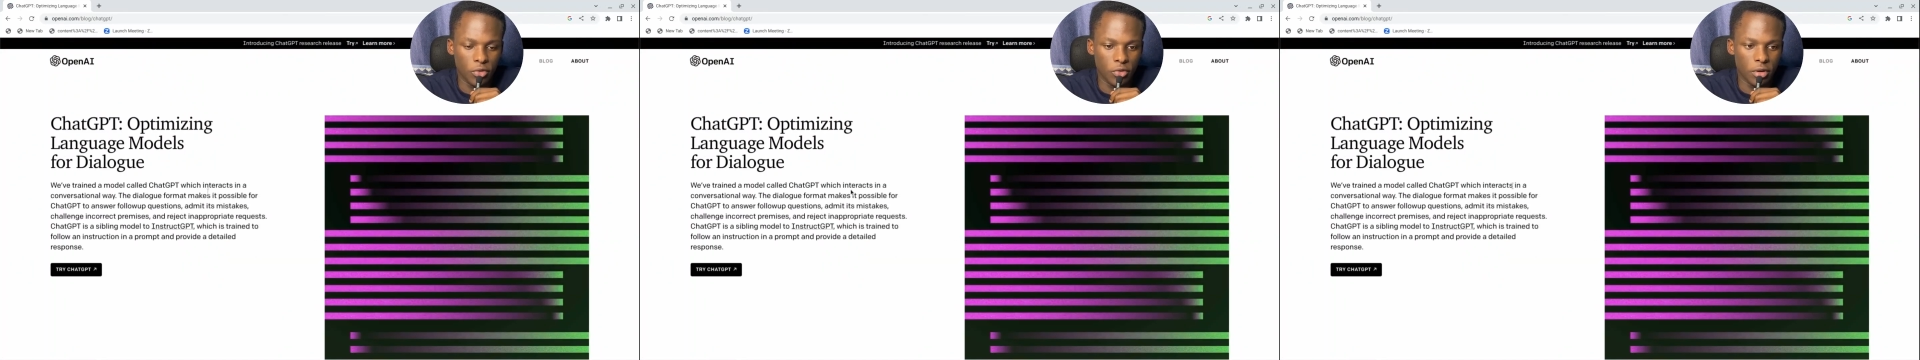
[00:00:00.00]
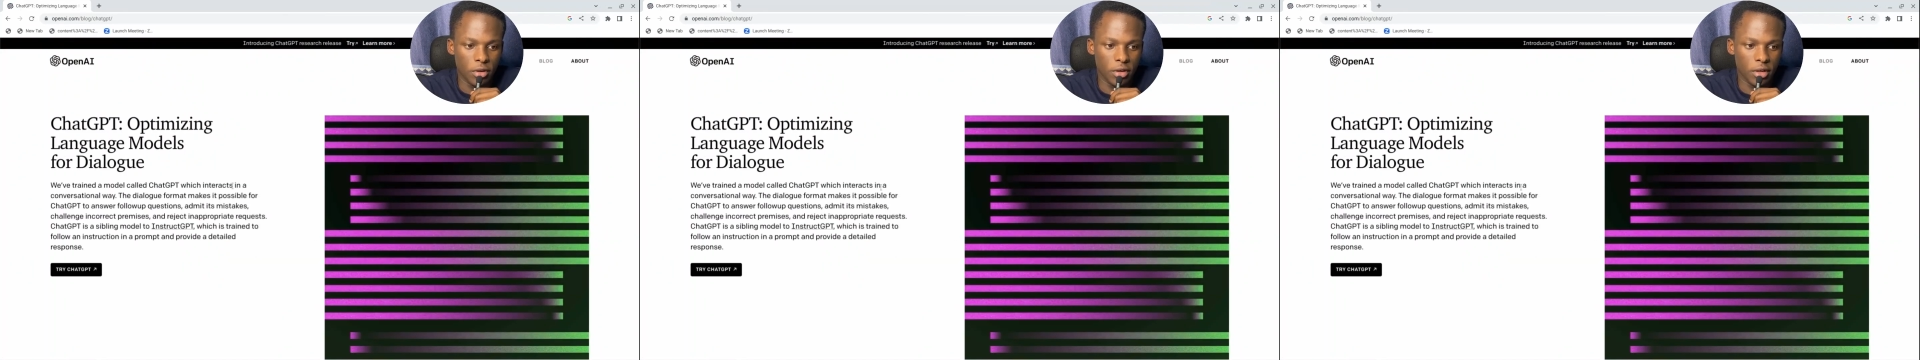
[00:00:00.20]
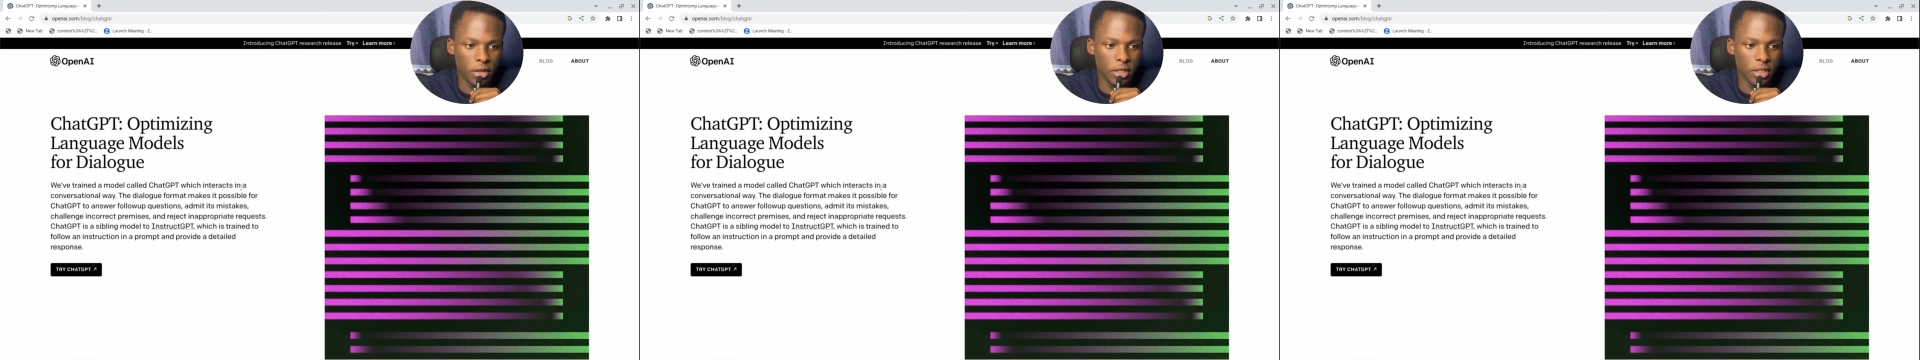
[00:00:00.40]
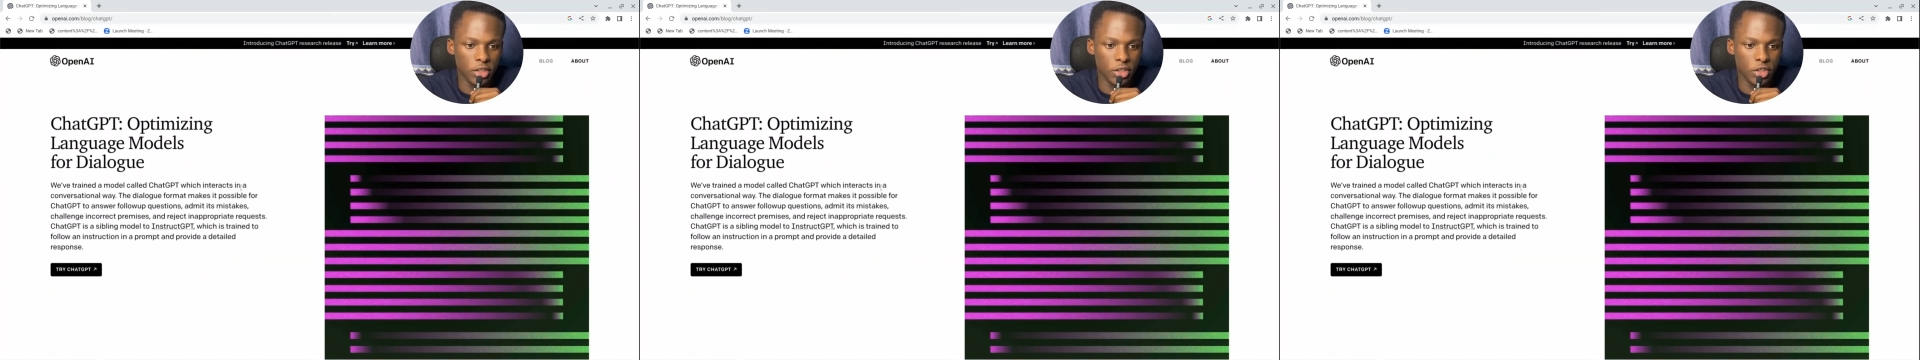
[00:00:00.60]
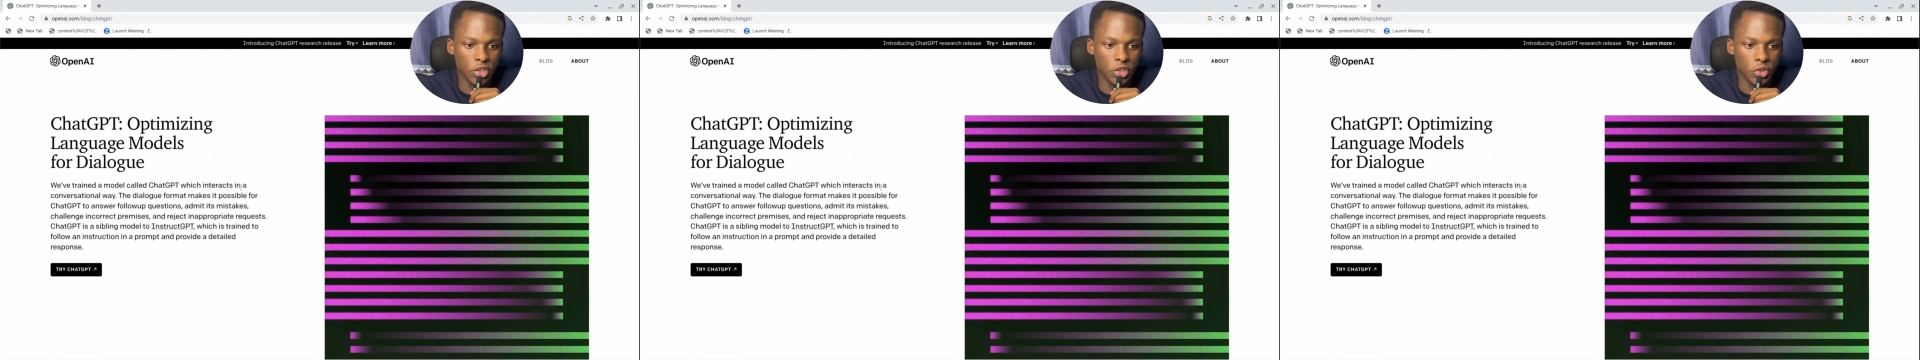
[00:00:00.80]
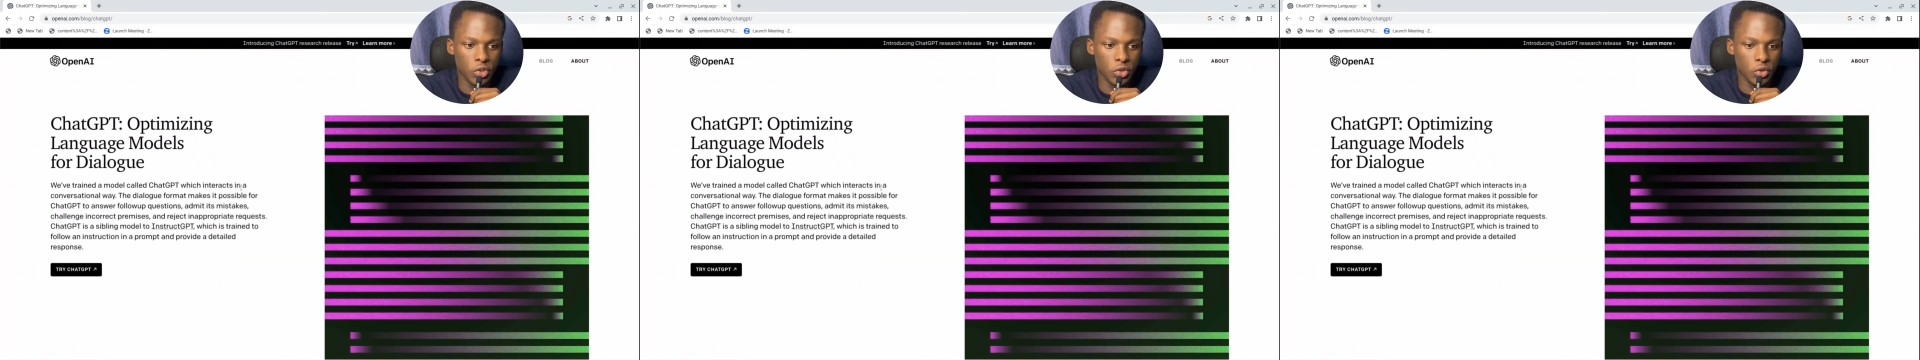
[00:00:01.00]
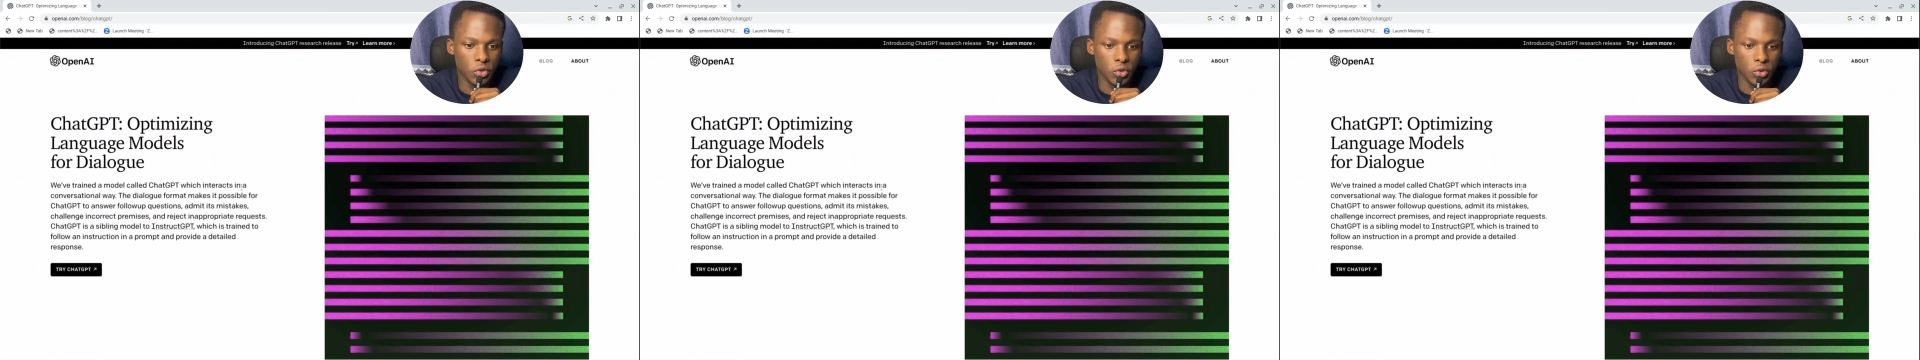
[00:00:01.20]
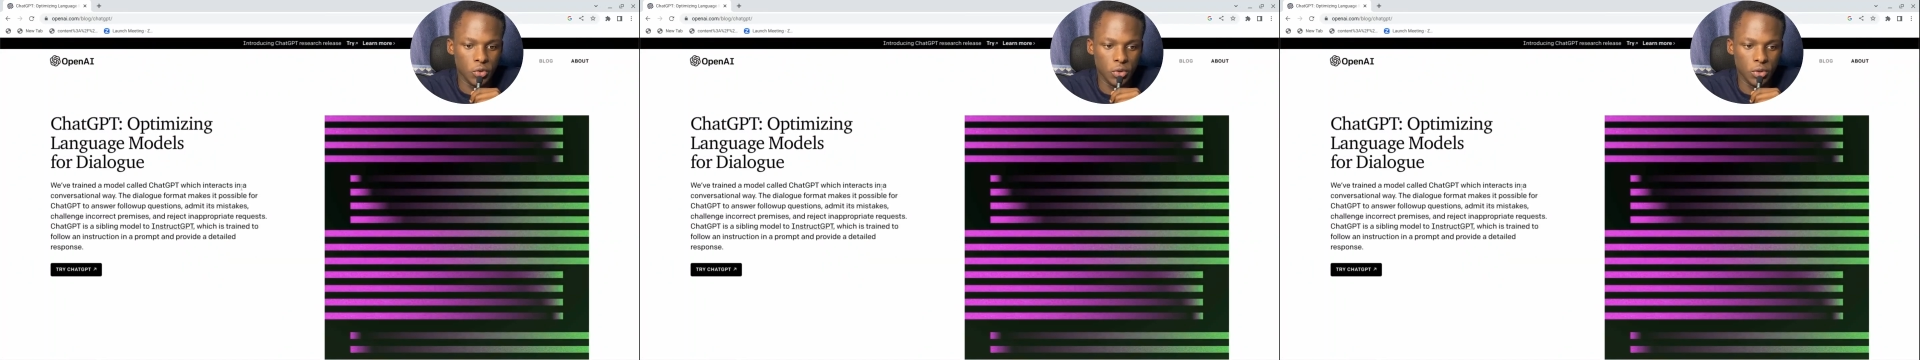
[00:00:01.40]
will take us
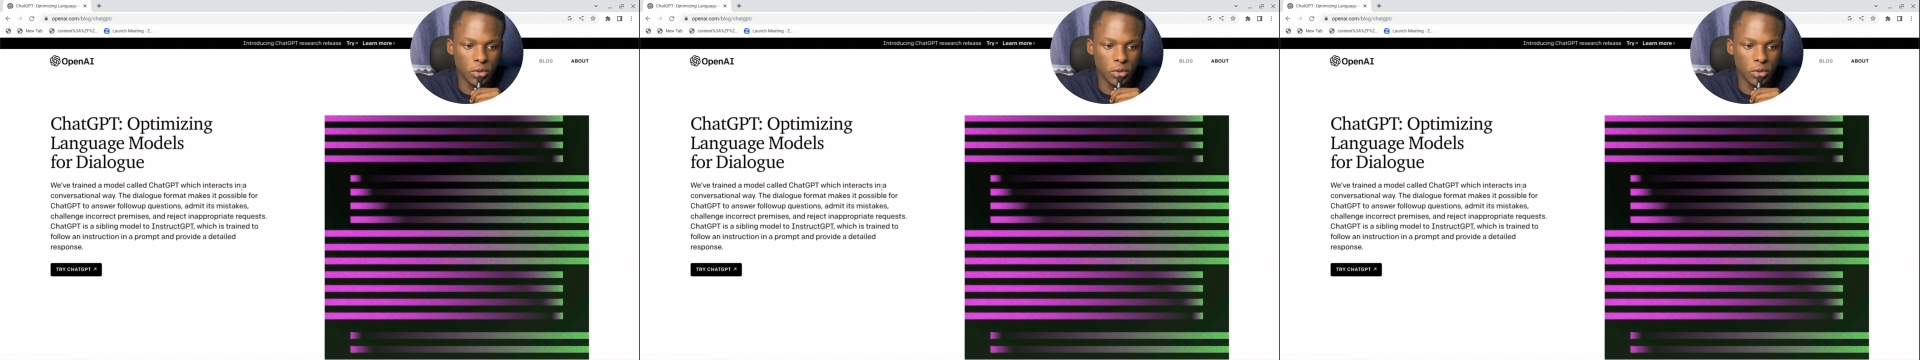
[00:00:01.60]
to